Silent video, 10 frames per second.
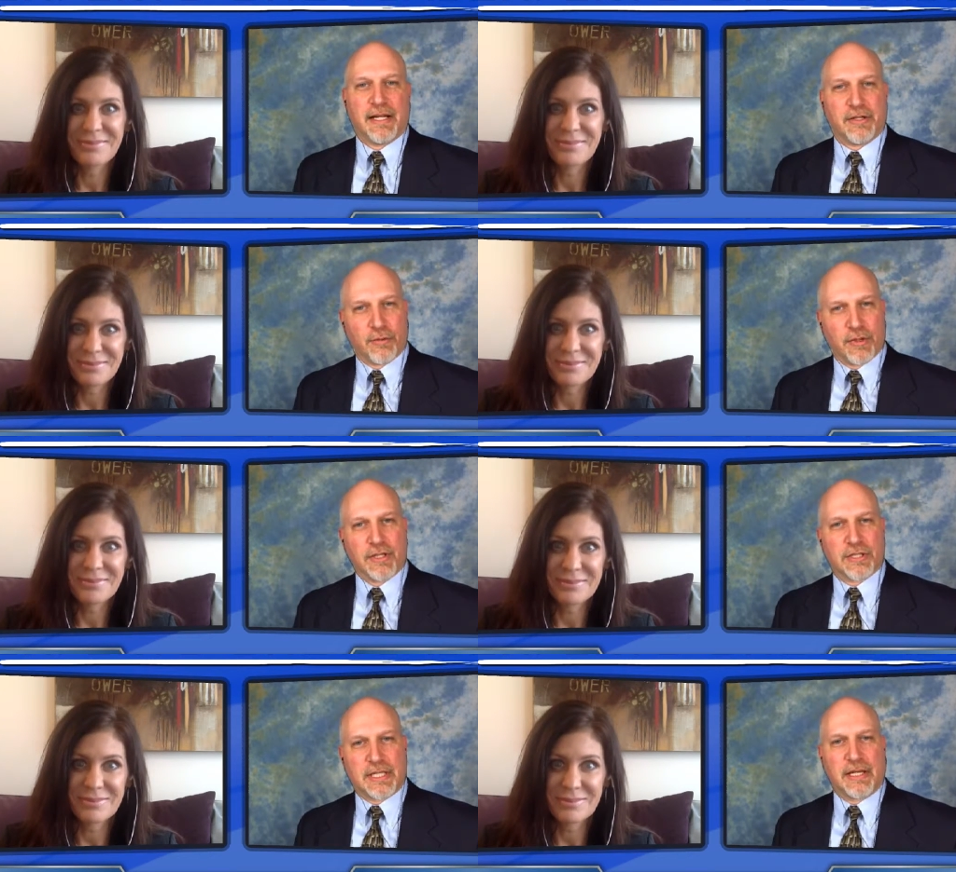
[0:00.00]
Speaker 1: and you're really
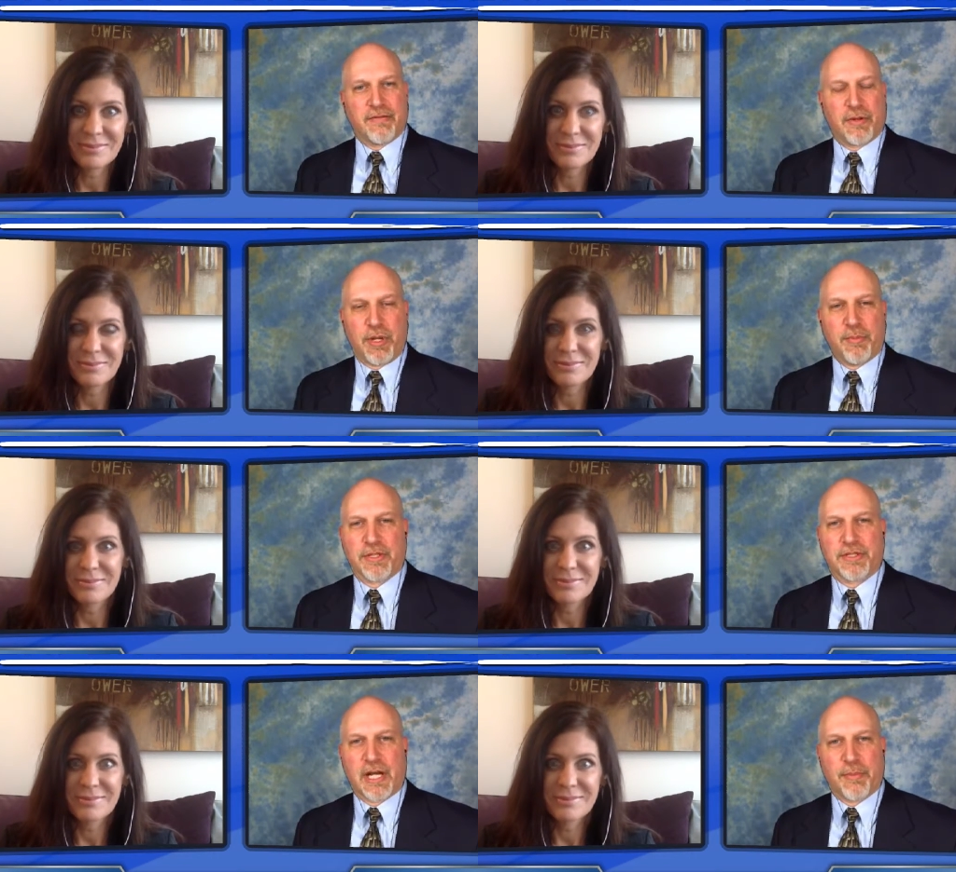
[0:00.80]
just giving people
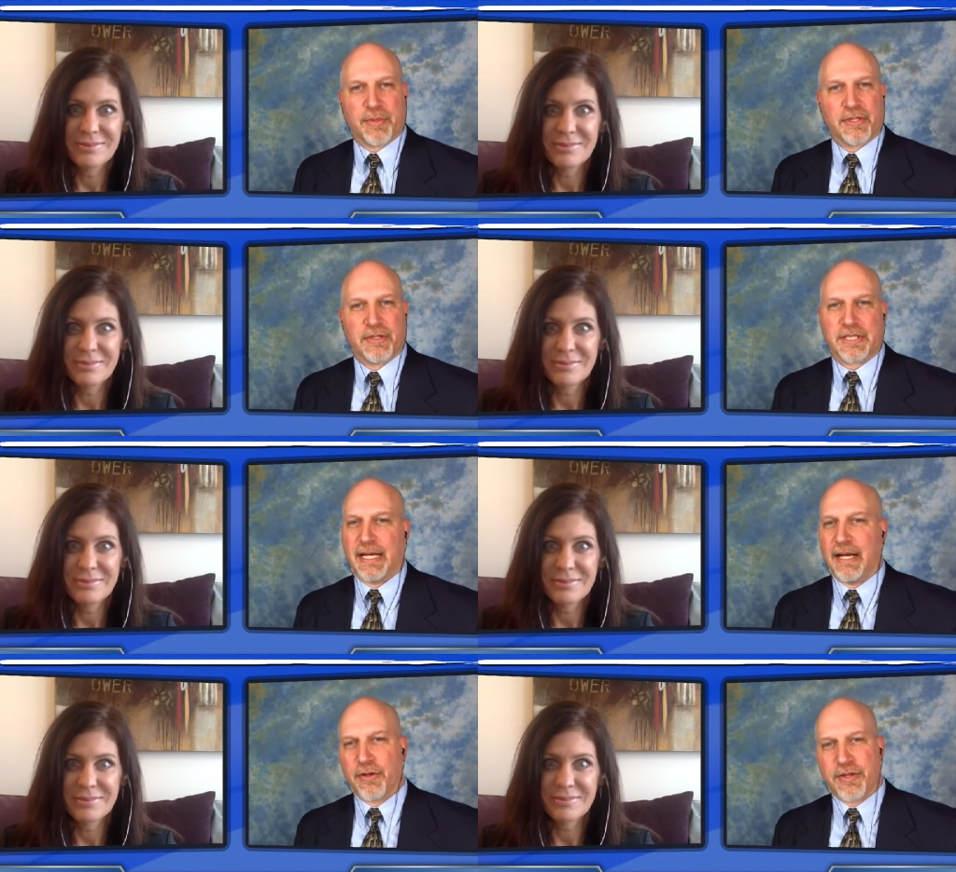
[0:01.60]
this opportunity to say,
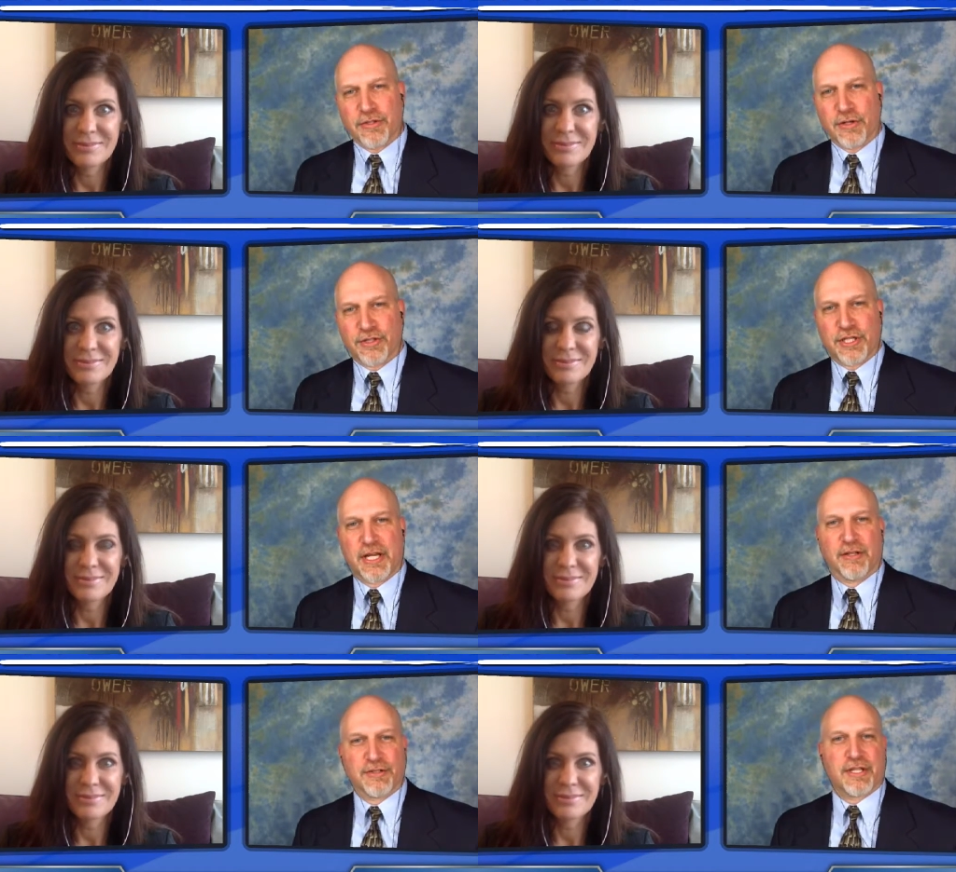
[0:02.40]
hey, no, these are
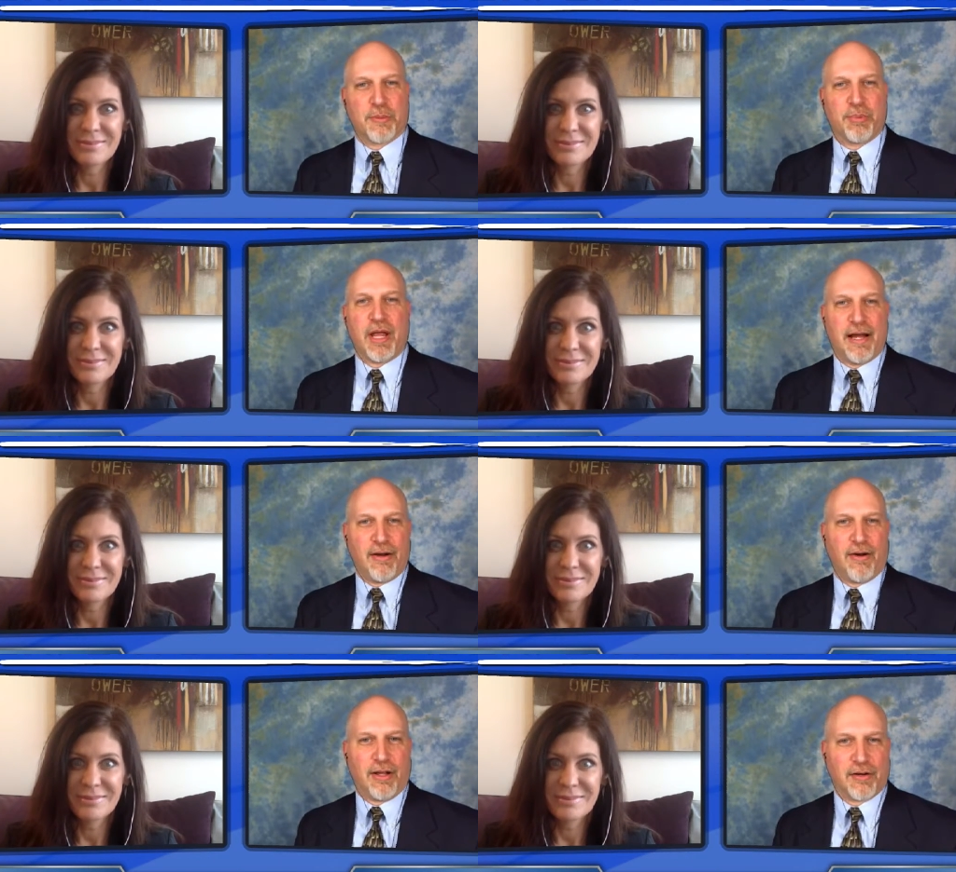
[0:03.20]
skills that apply
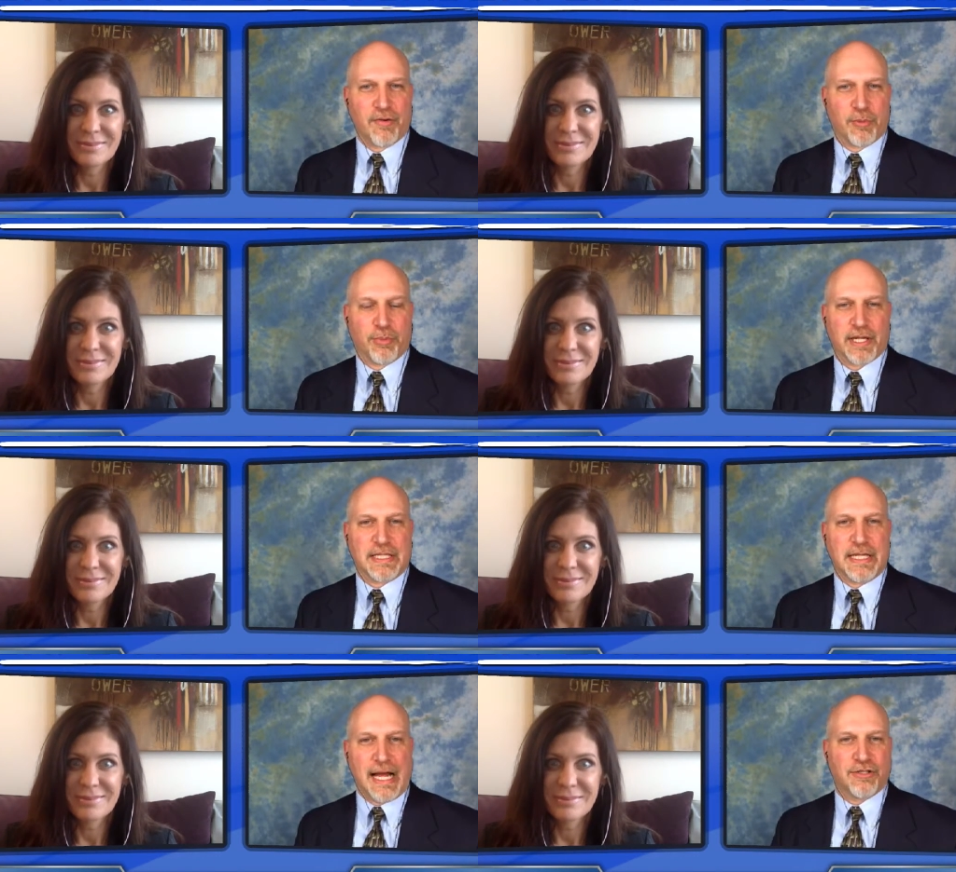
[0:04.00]
all over the place,
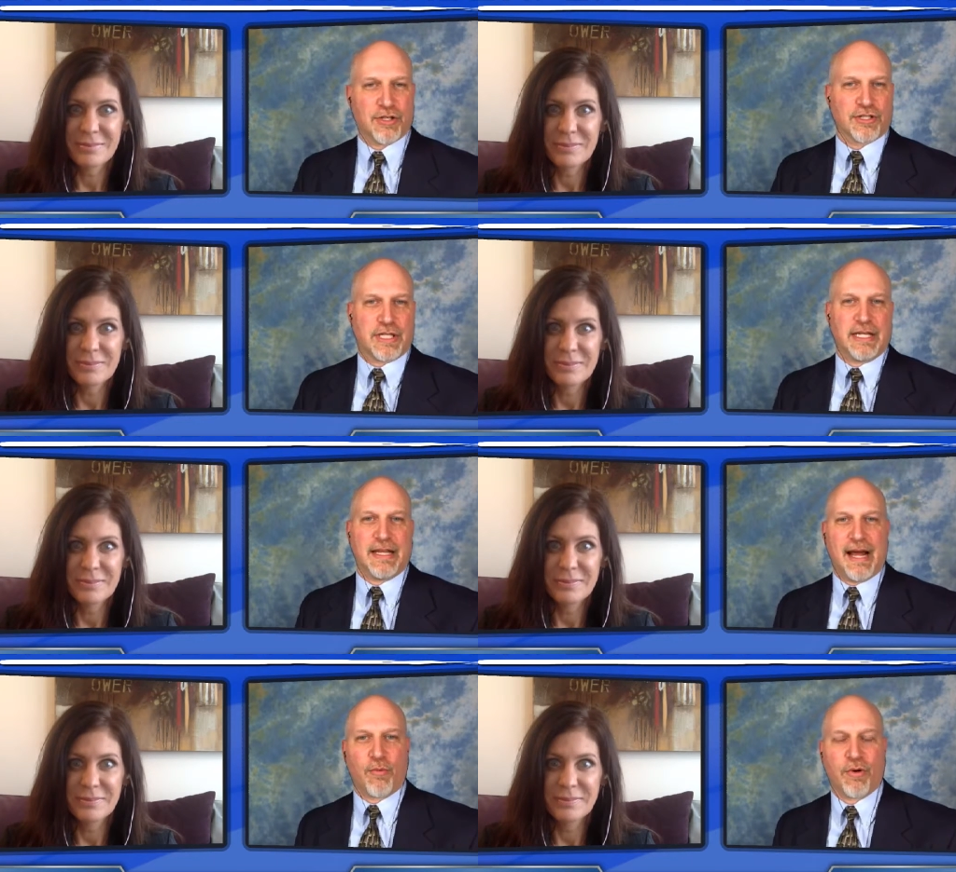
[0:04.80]
not just in
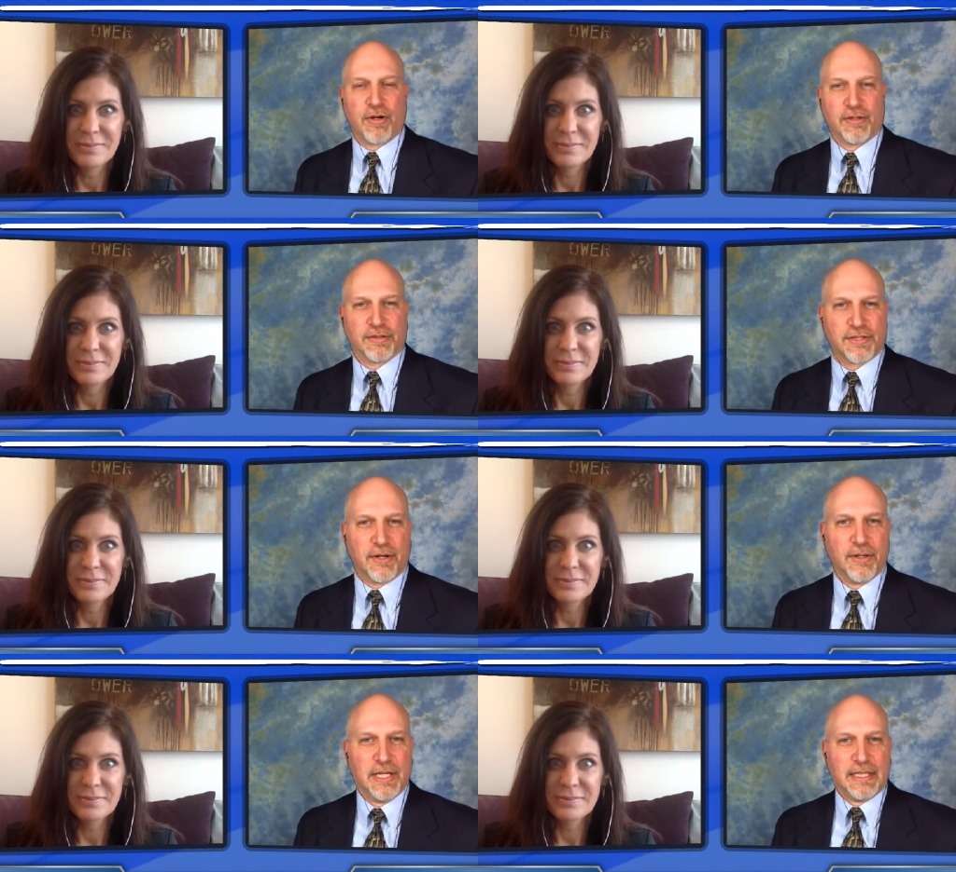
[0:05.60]
that world.
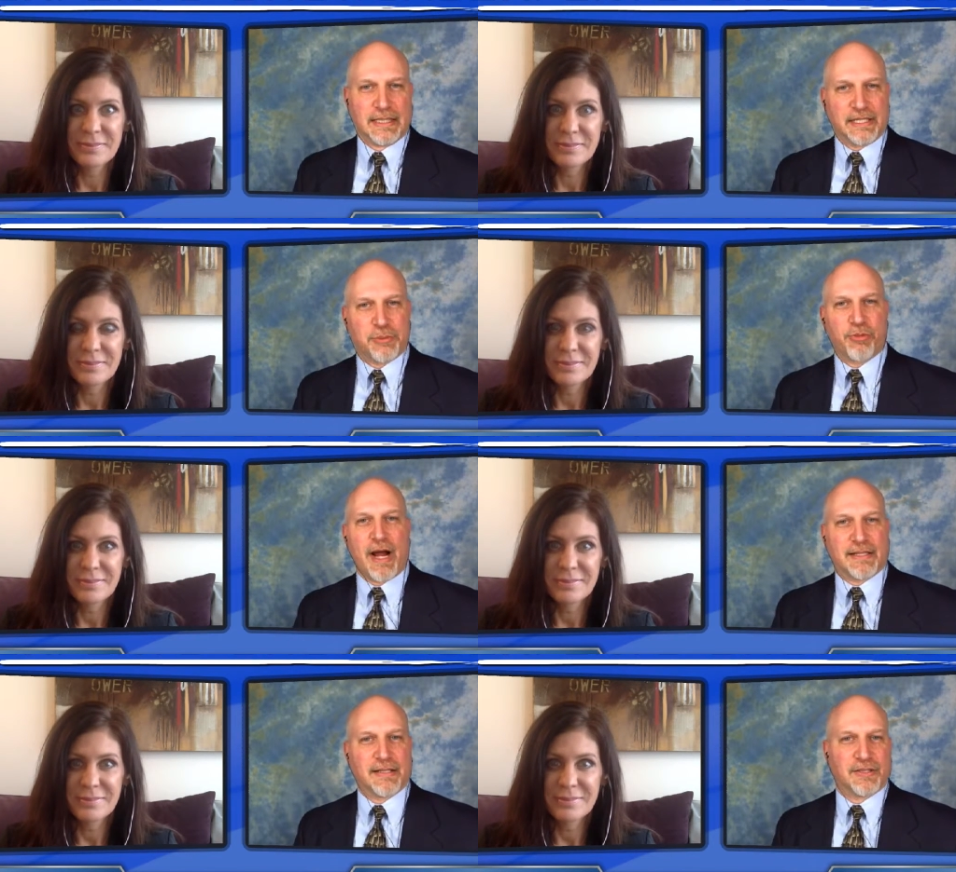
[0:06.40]
So let's
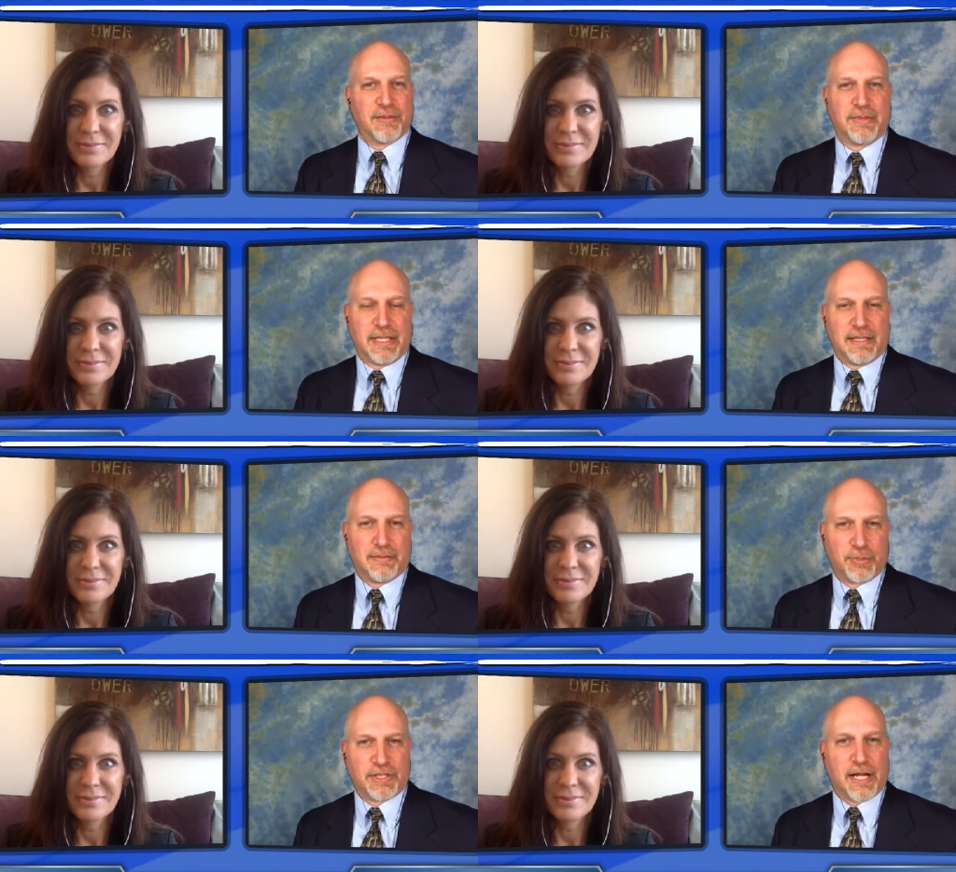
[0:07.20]
practice them
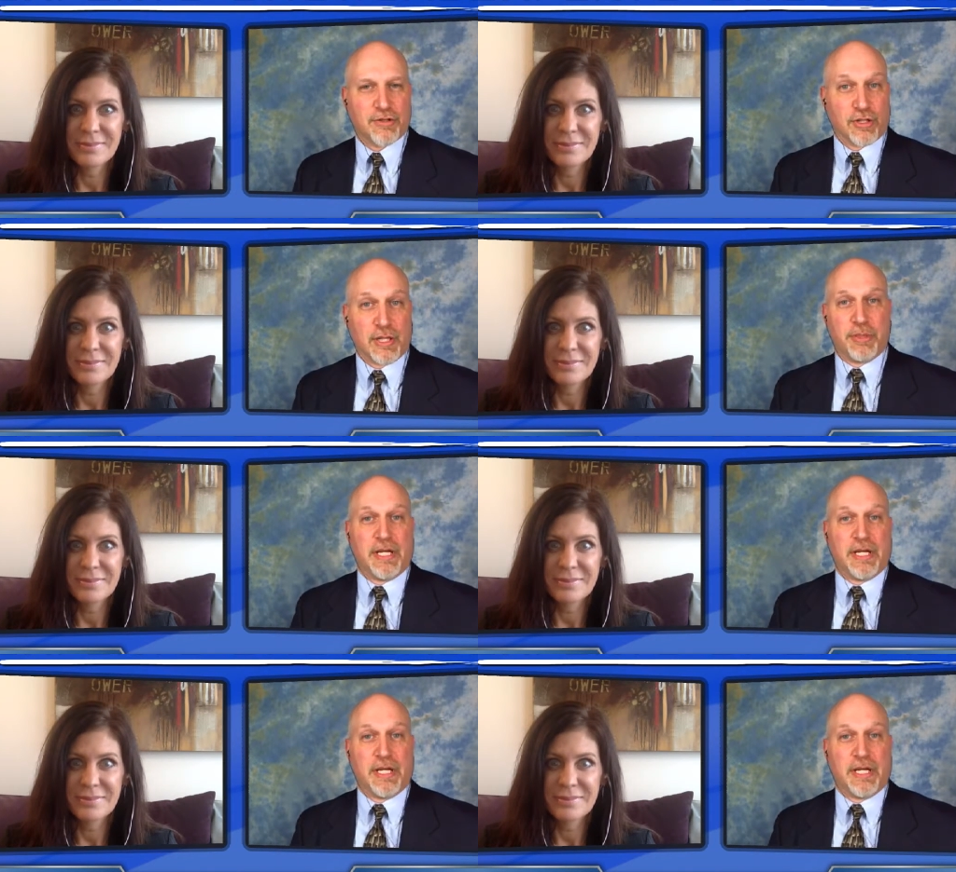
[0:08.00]
in potentially